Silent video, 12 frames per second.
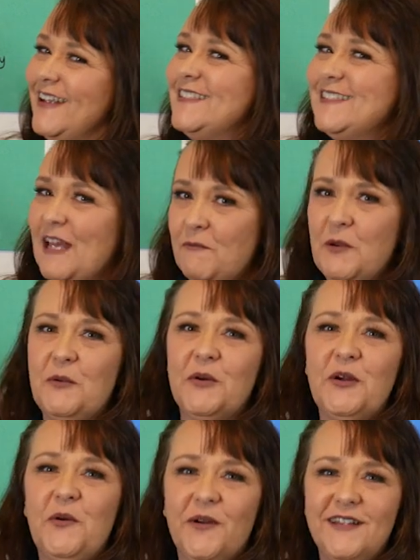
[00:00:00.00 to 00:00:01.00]
I said we
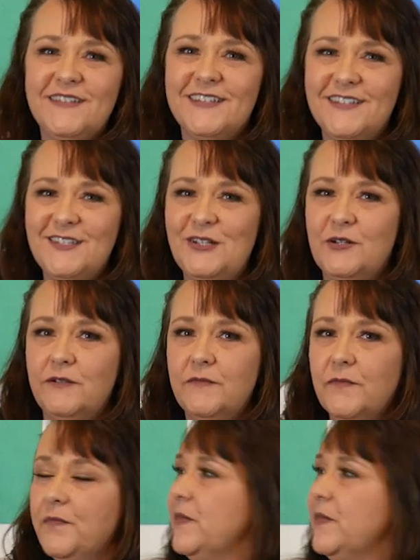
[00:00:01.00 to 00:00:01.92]
were going to do.